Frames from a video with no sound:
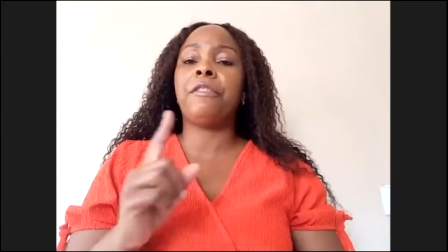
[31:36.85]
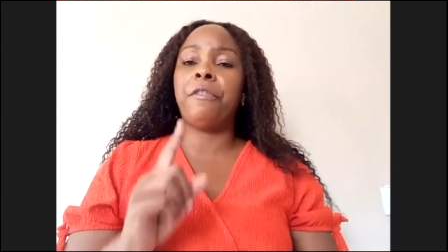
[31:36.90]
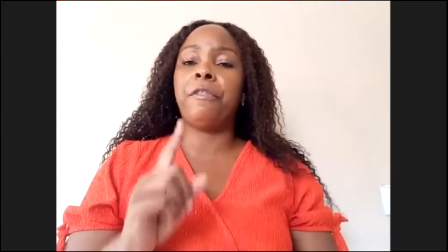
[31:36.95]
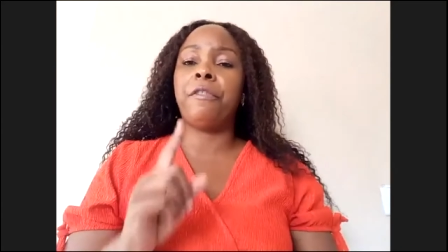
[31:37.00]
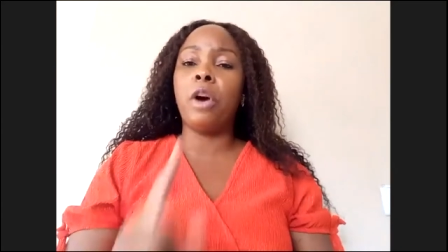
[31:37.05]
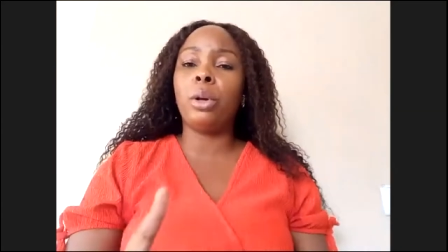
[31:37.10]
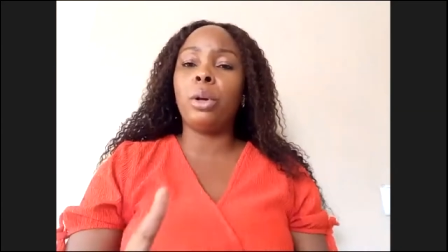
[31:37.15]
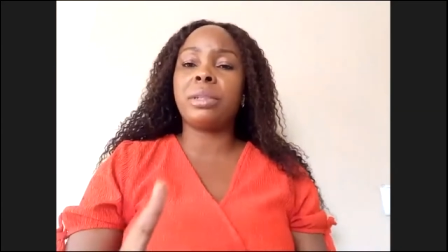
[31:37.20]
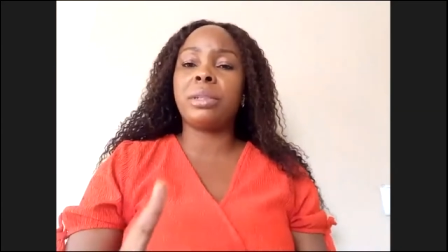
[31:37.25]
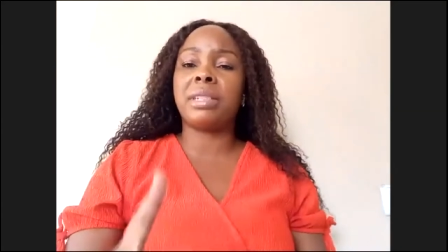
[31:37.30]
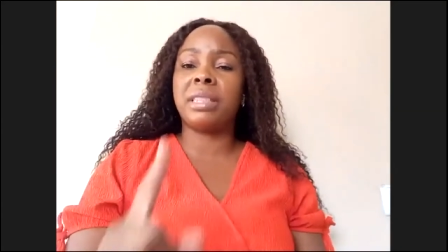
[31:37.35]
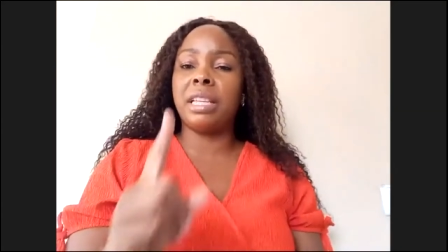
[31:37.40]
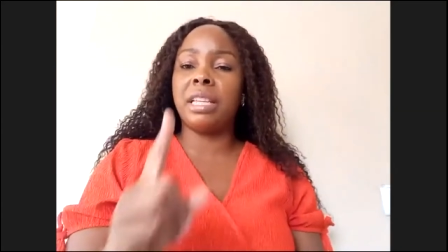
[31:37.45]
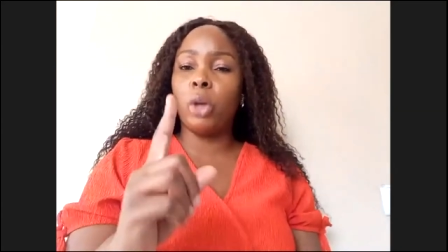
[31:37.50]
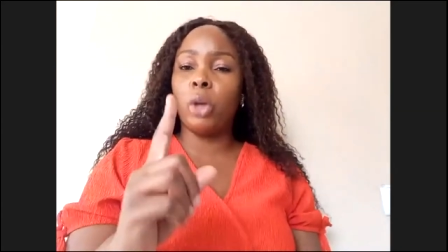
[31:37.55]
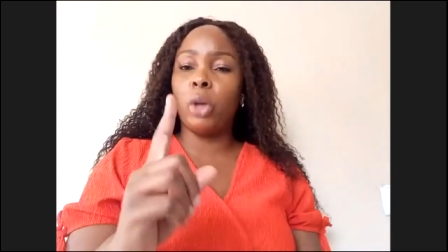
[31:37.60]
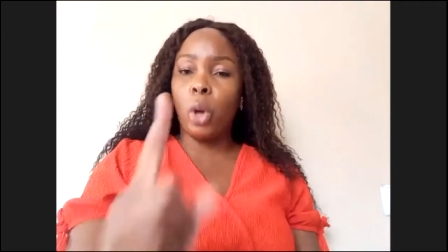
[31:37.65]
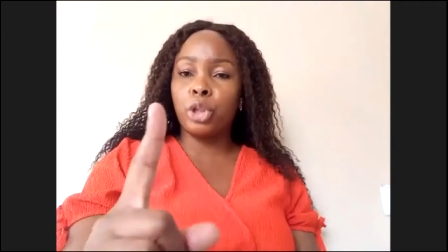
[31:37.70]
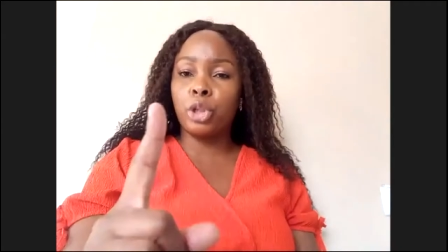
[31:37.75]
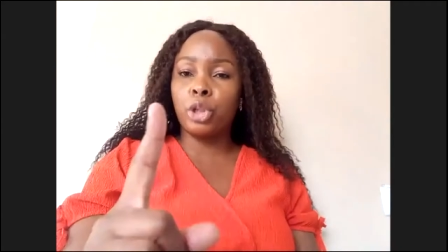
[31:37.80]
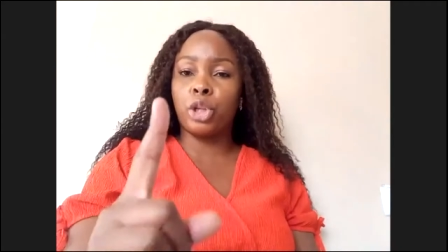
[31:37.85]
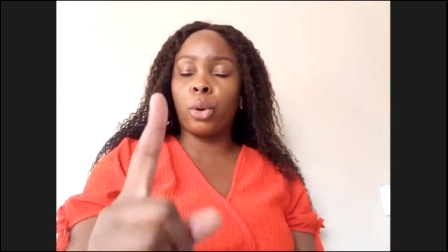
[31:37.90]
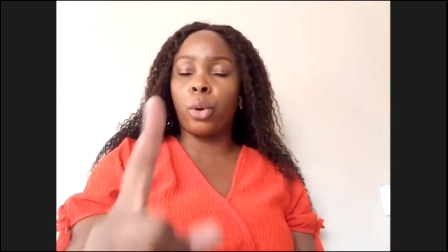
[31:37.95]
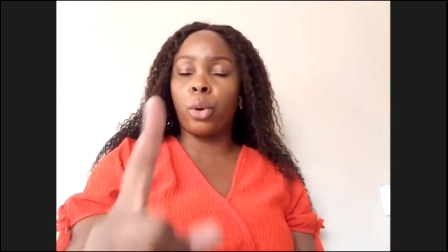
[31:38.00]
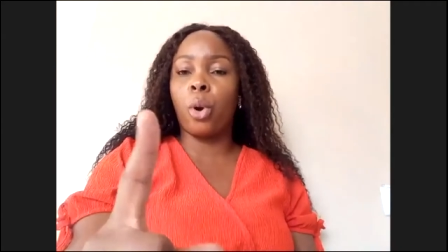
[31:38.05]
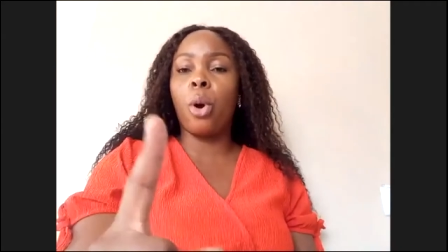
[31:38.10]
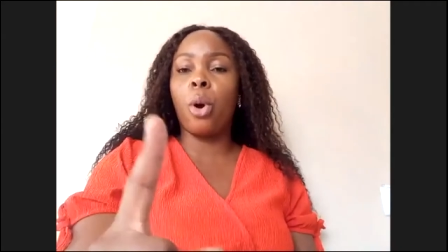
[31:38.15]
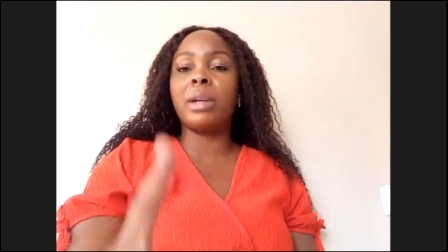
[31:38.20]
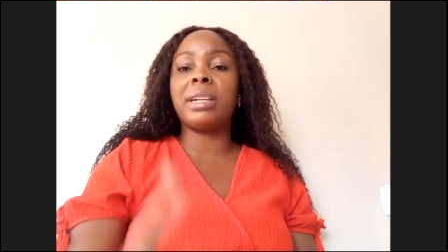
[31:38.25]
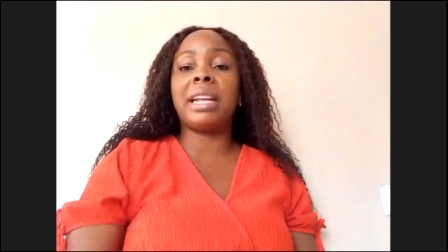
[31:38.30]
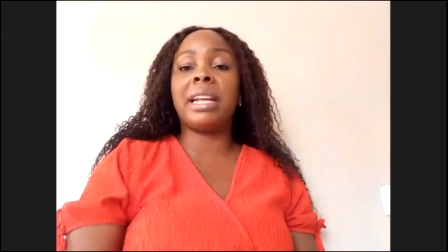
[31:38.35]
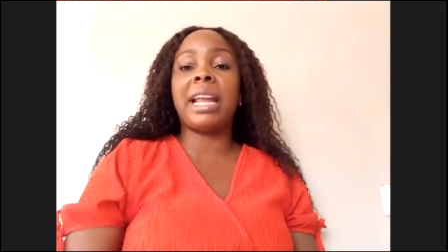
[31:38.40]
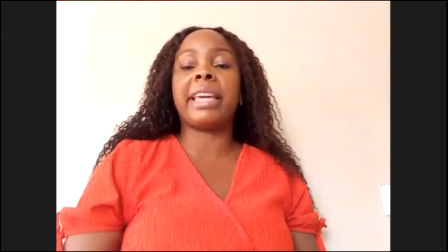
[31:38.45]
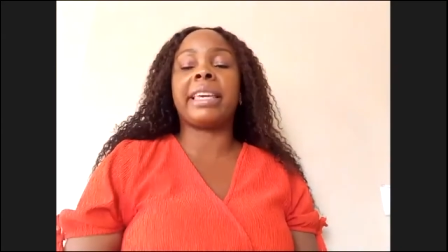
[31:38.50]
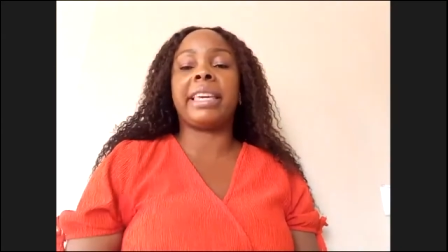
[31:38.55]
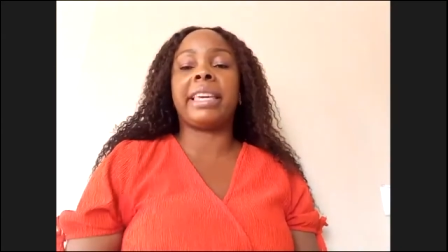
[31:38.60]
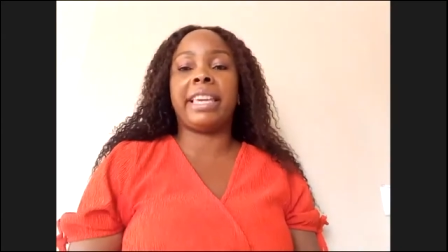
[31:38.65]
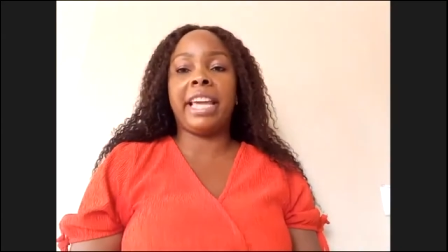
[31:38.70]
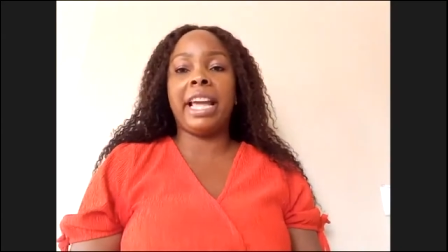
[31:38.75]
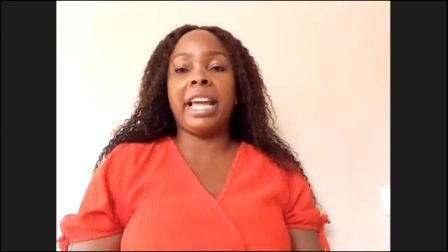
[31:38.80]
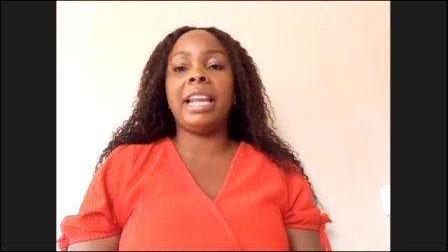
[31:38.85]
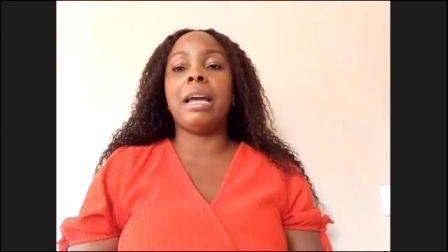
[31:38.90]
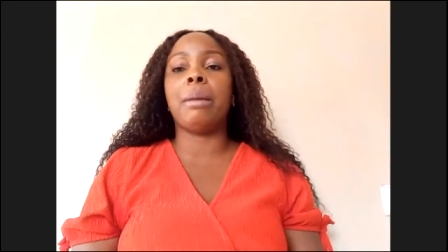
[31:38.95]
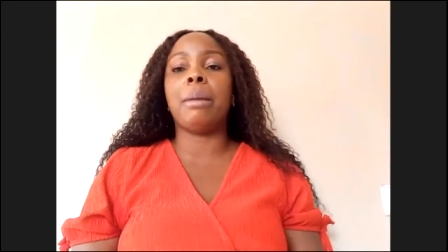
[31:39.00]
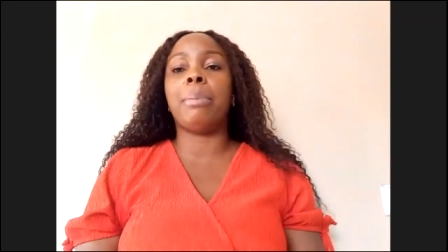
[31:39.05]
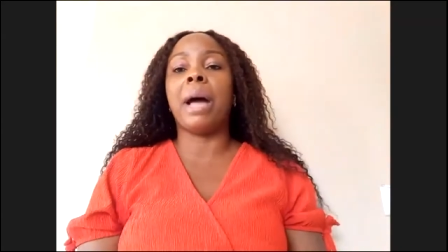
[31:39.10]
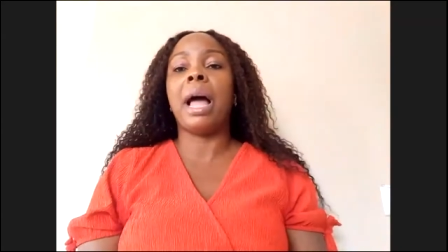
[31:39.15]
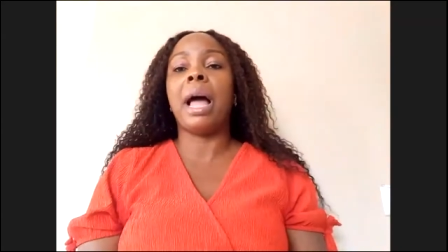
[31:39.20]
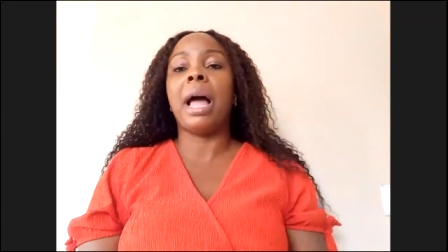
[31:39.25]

followed the Lord your God, like Caleb,